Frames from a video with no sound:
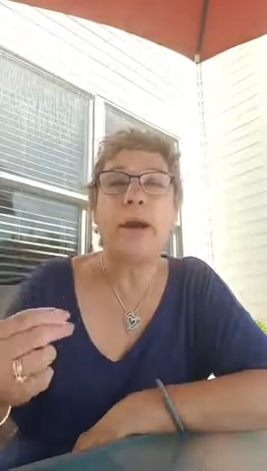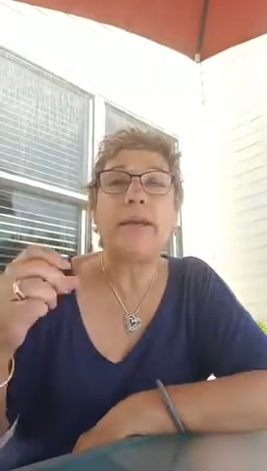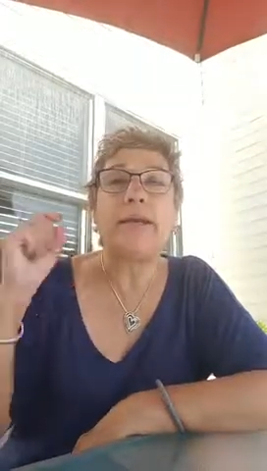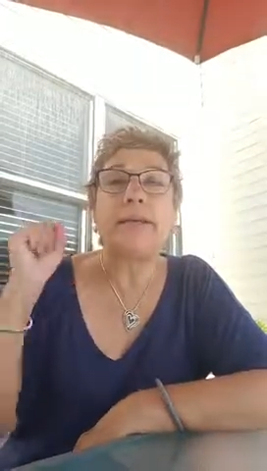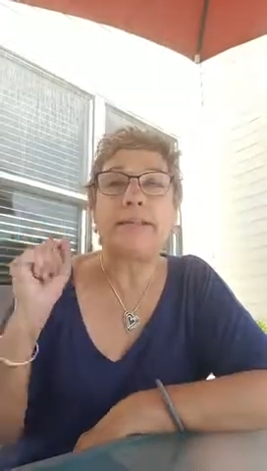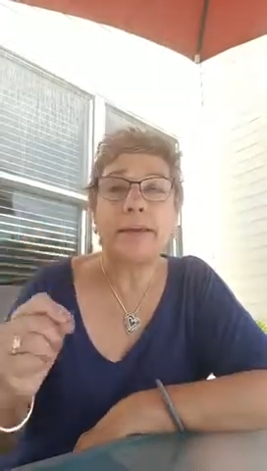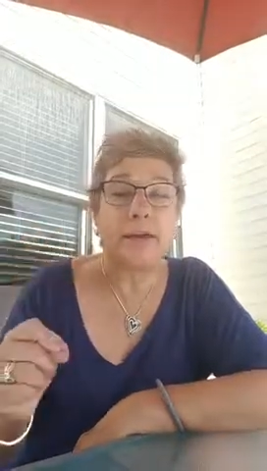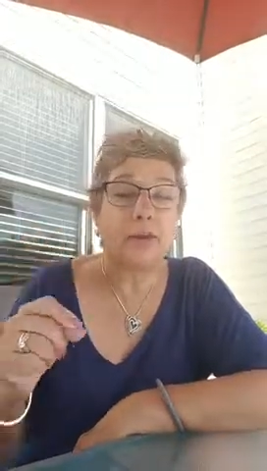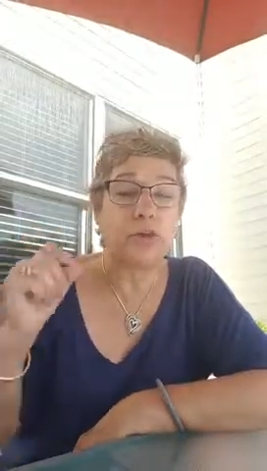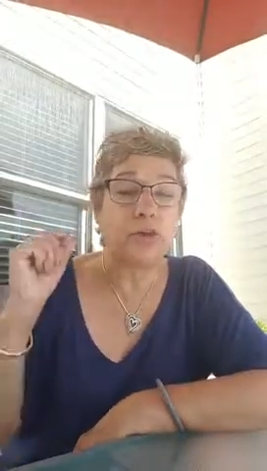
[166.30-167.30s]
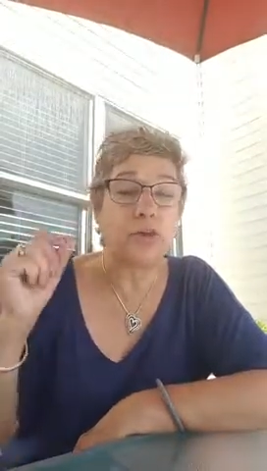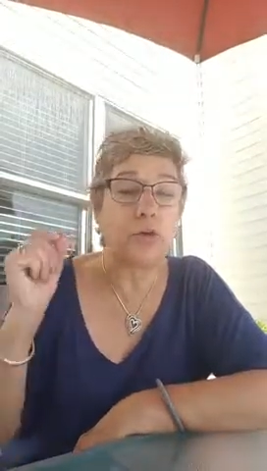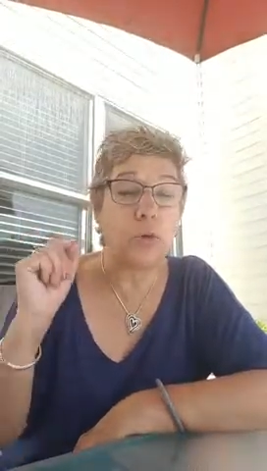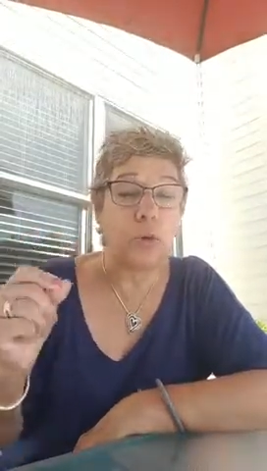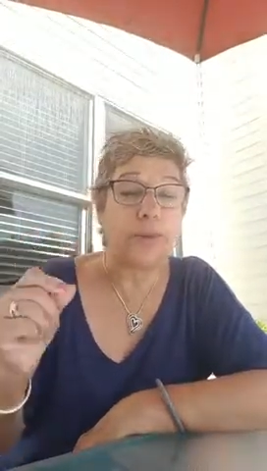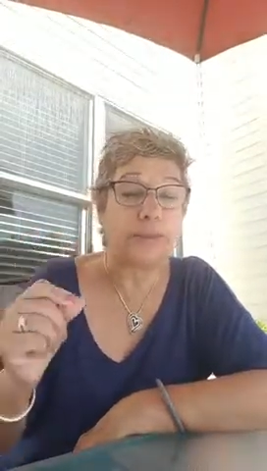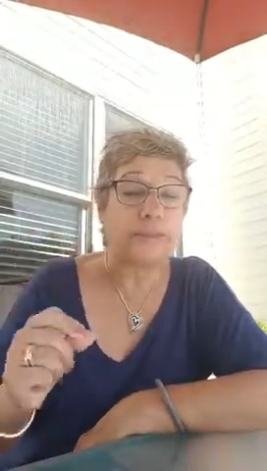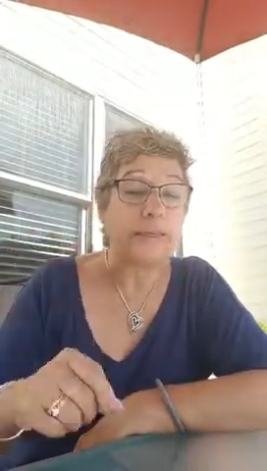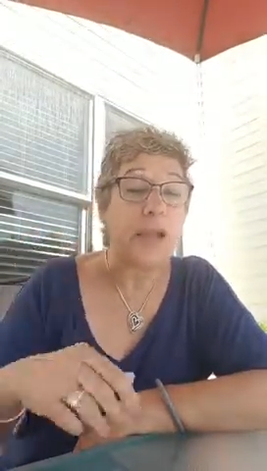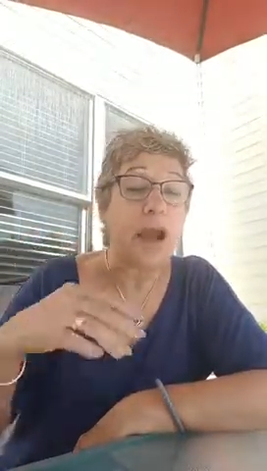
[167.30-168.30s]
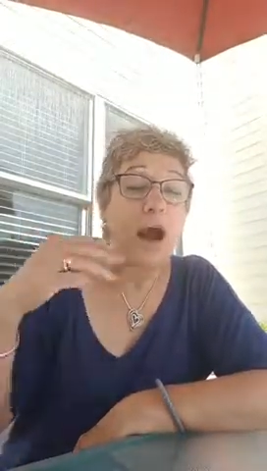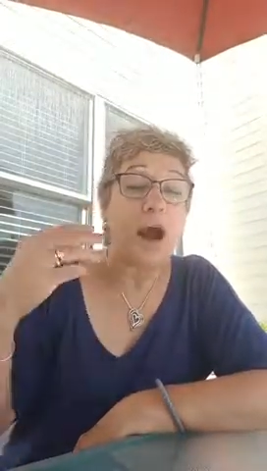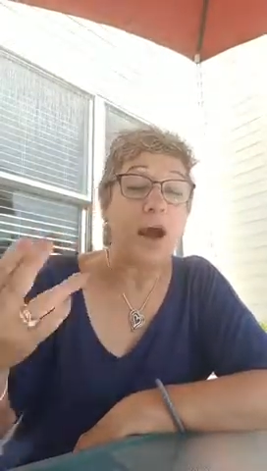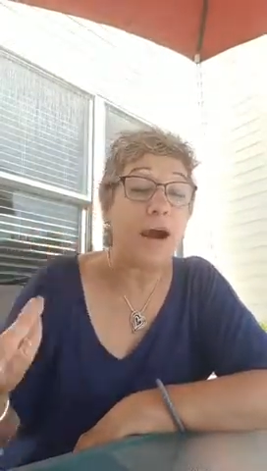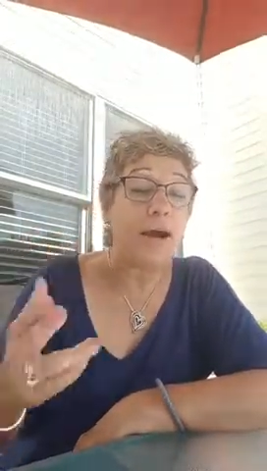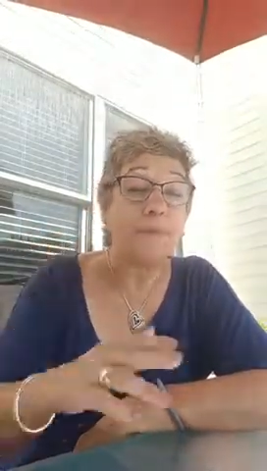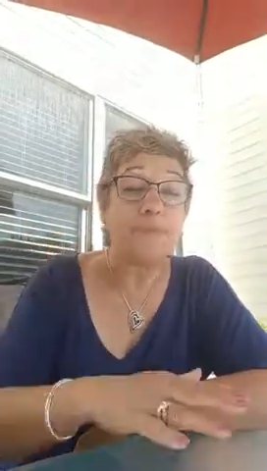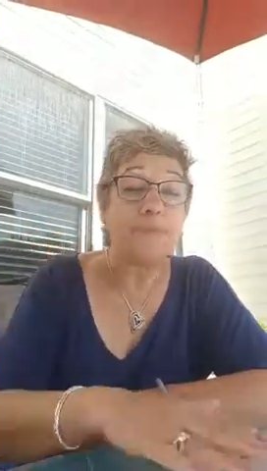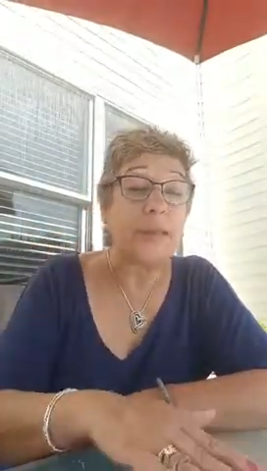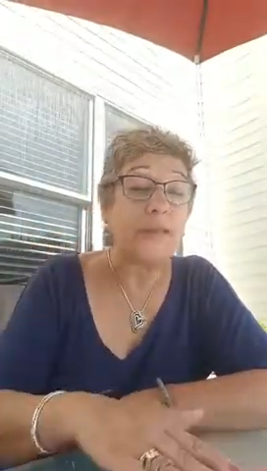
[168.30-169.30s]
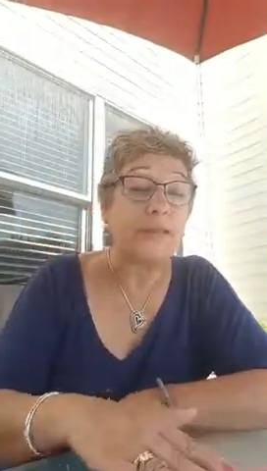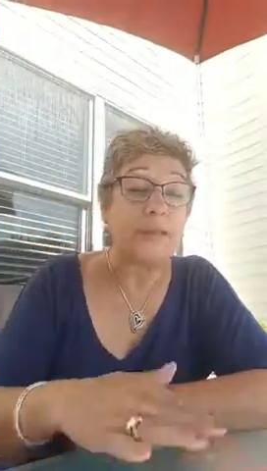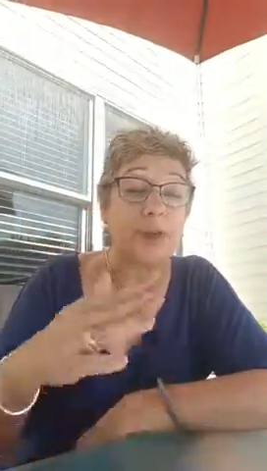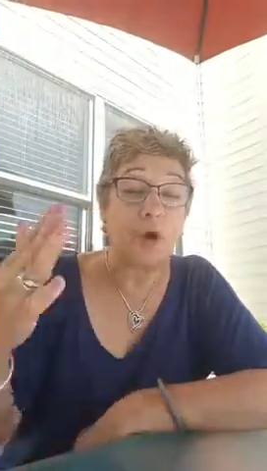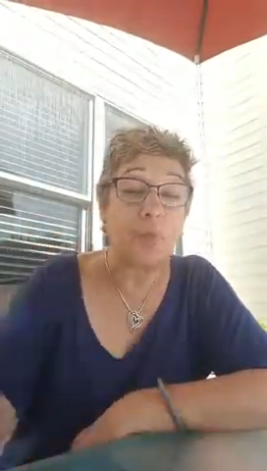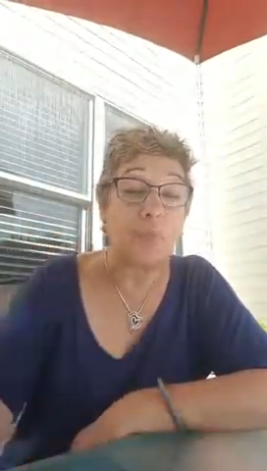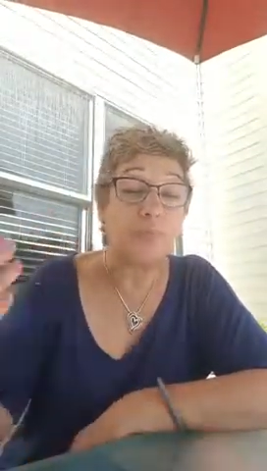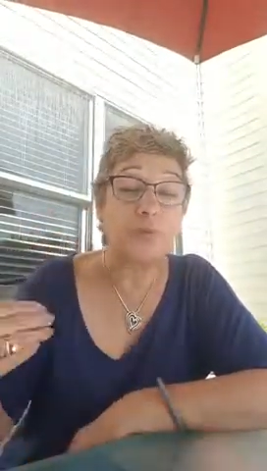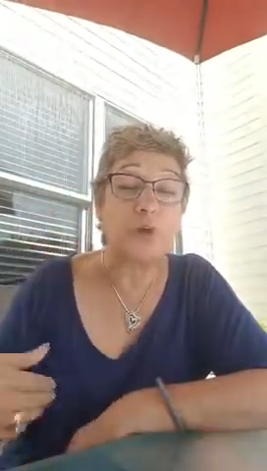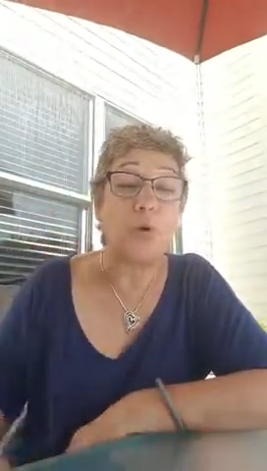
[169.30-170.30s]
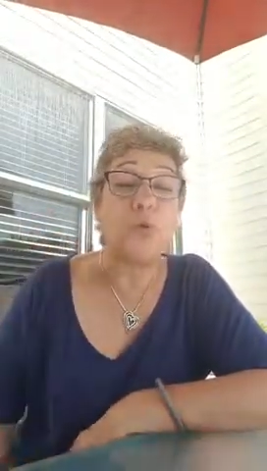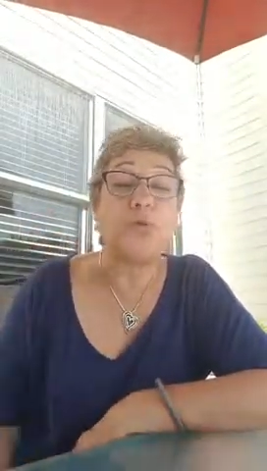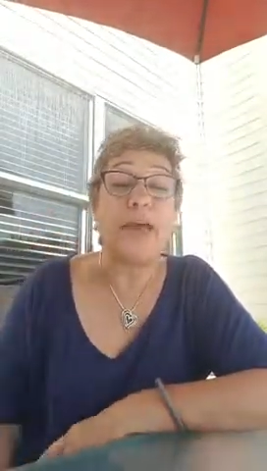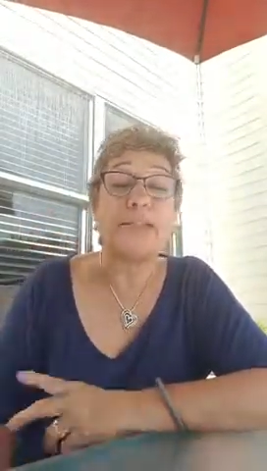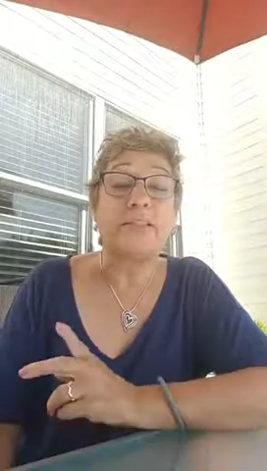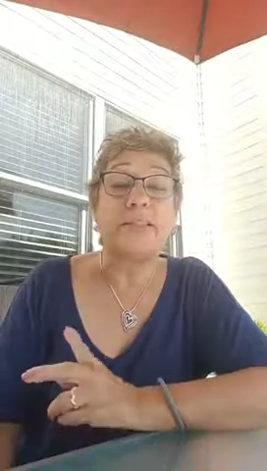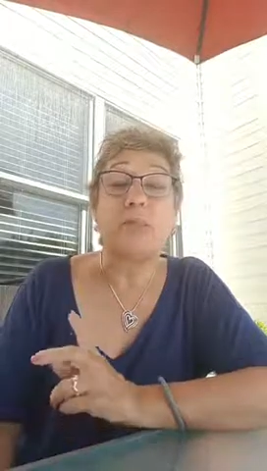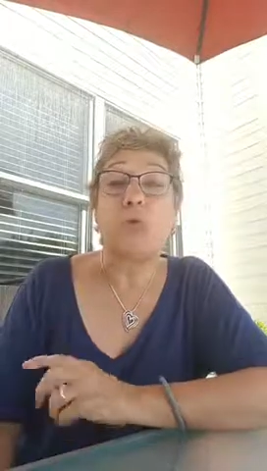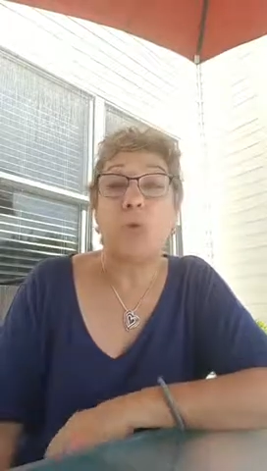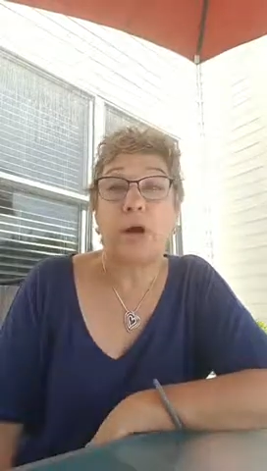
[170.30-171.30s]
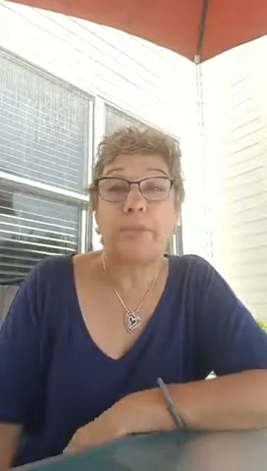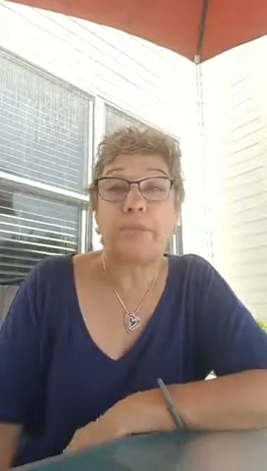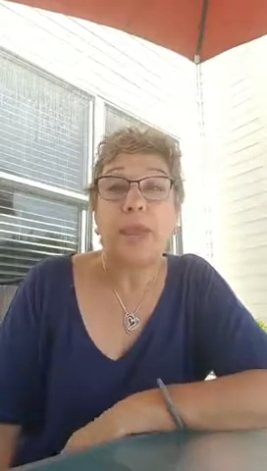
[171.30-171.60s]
to tailor to your audience. So that's number one.